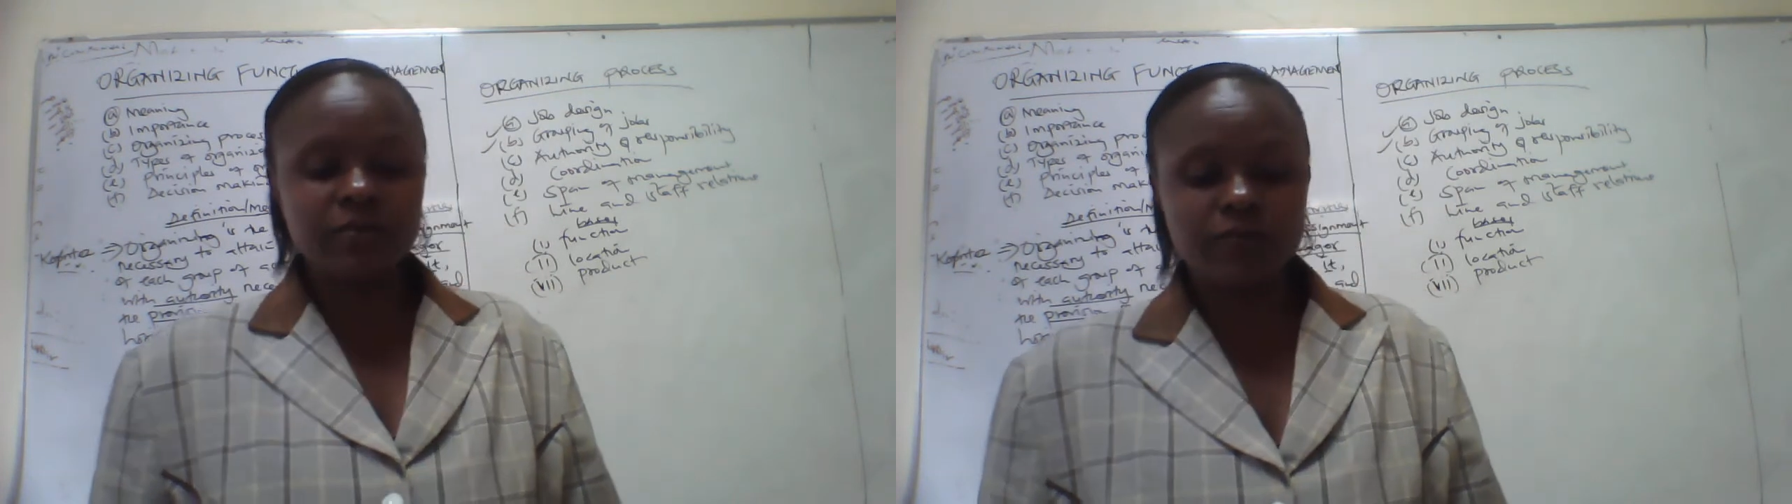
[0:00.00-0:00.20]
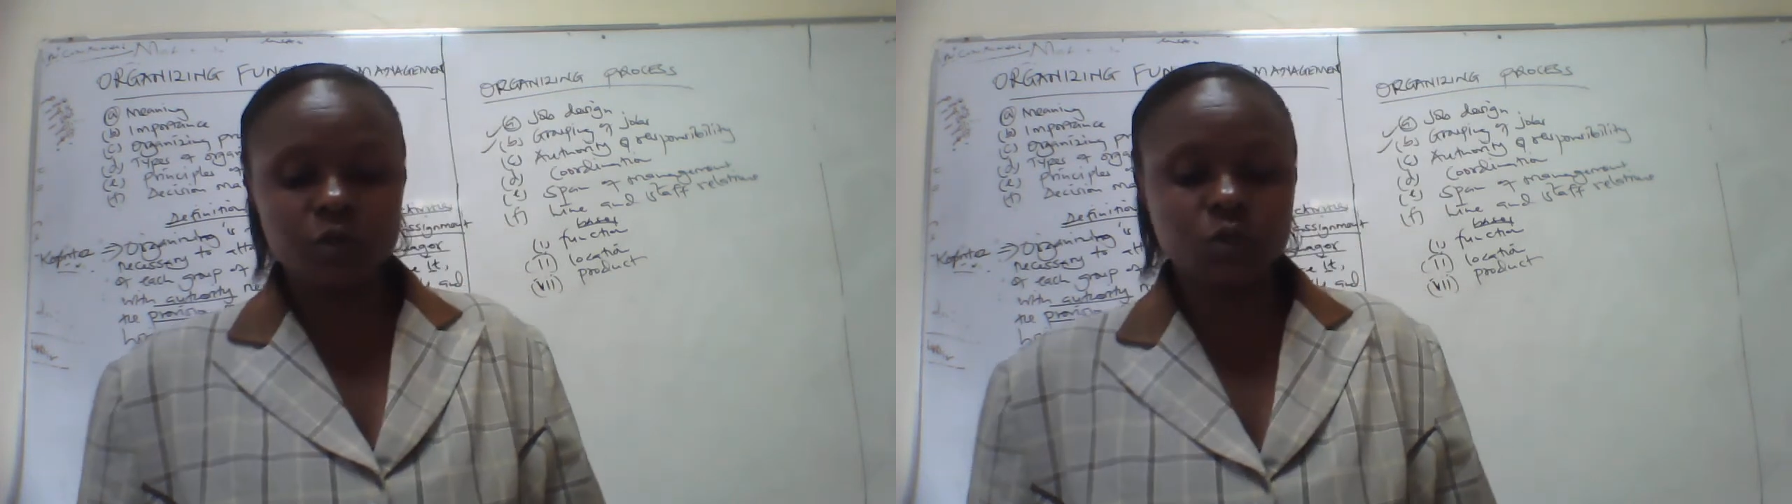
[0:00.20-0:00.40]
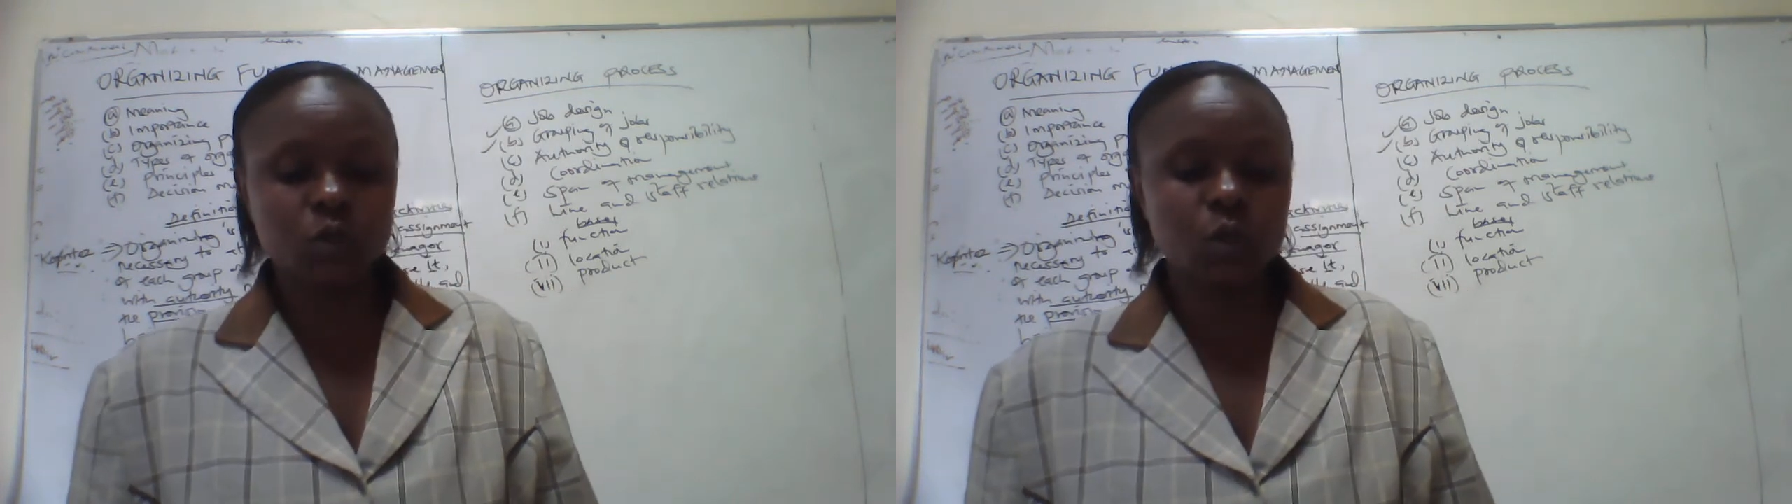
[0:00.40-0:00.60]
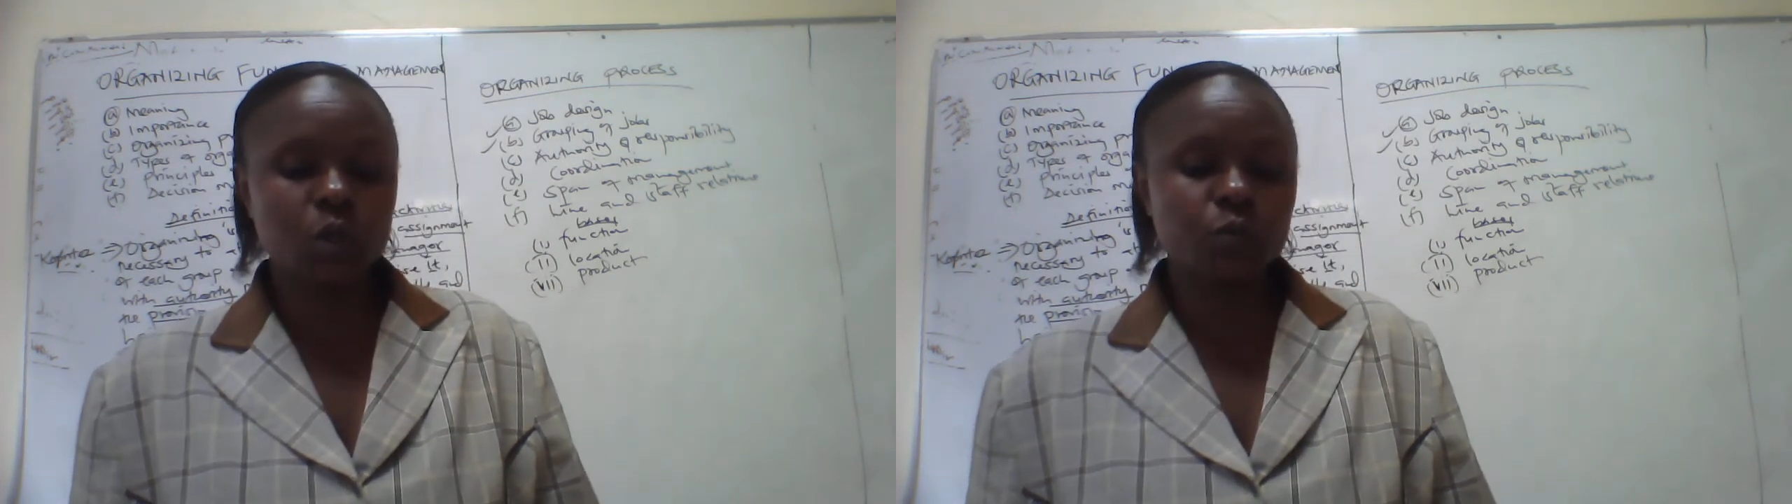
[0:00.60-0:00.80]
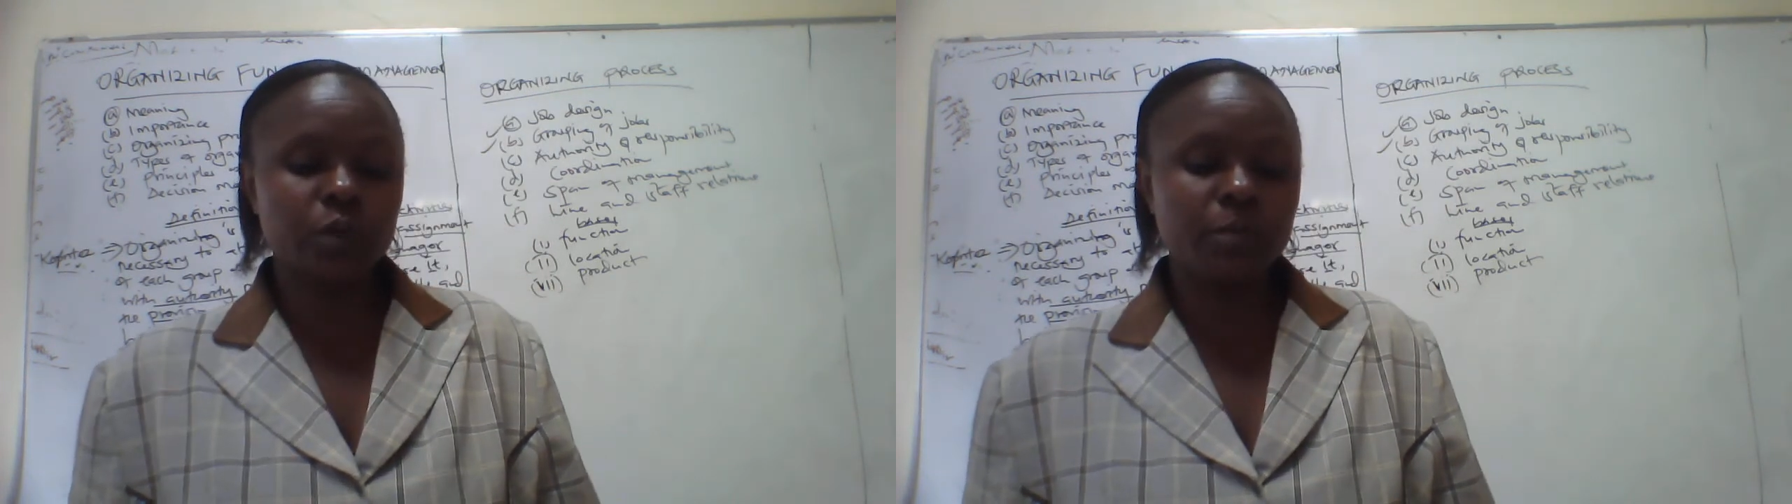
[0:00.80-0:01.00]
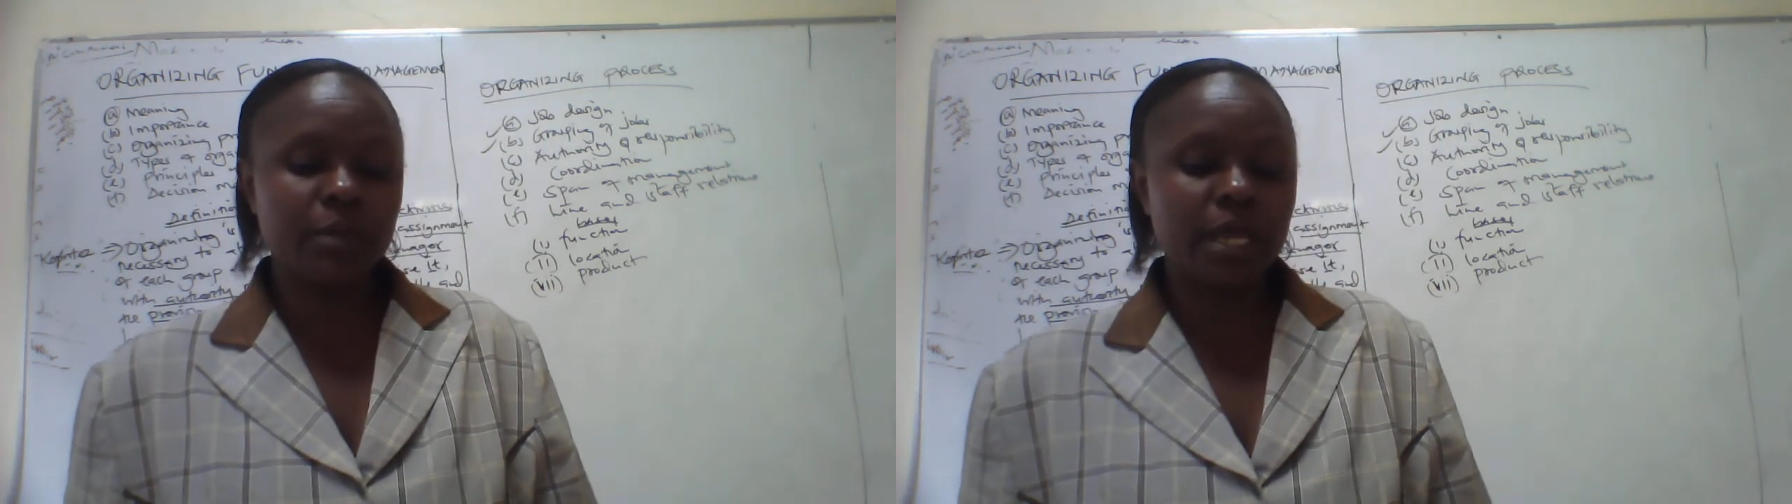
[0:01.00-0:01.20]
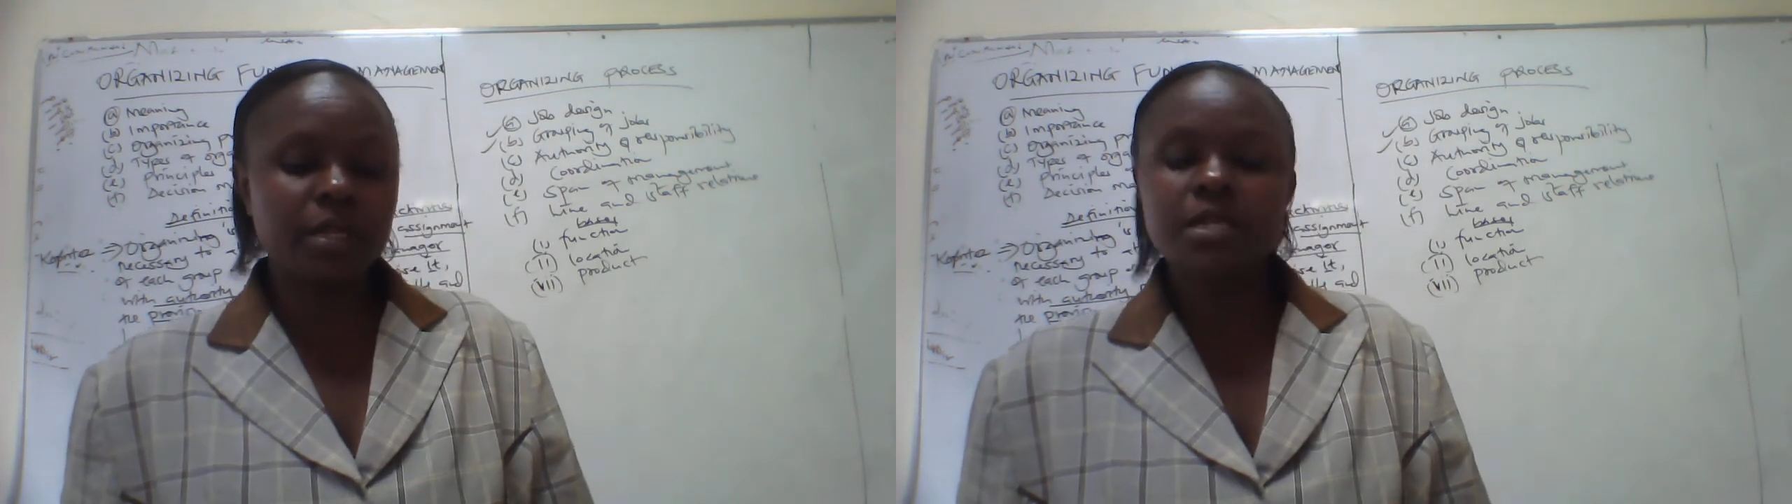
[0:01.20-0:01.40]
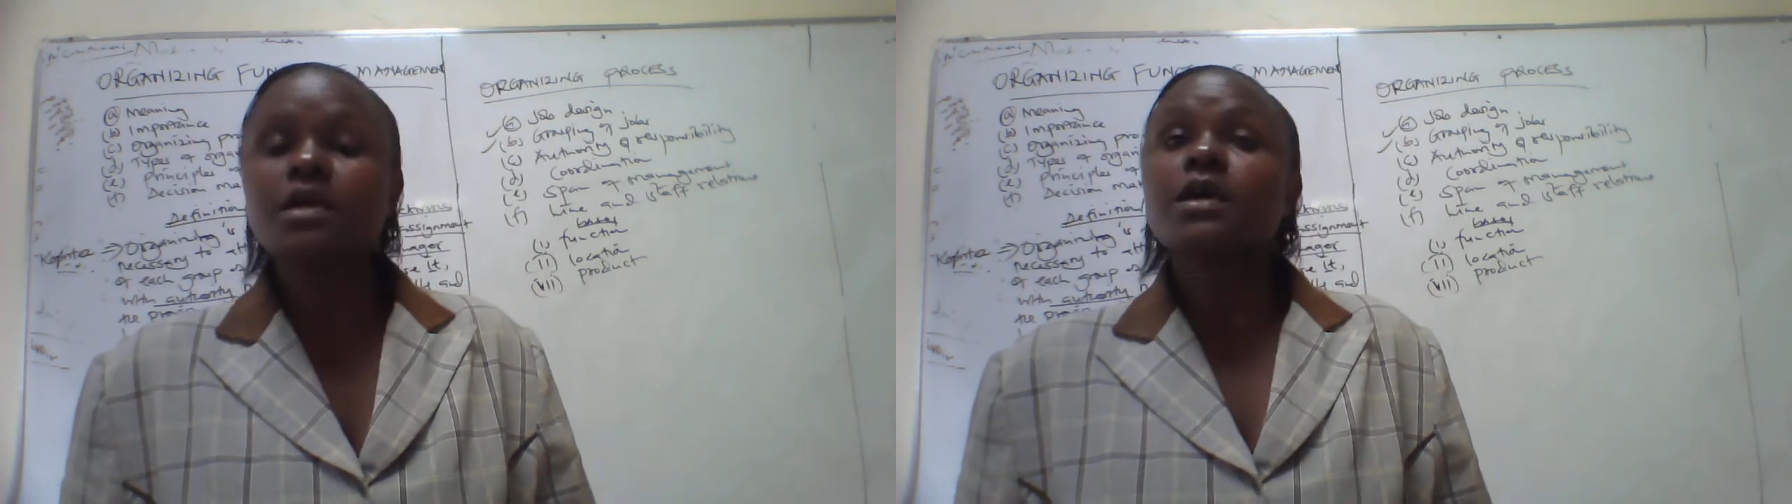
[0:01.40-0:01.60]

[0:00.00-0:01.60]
of control, we mean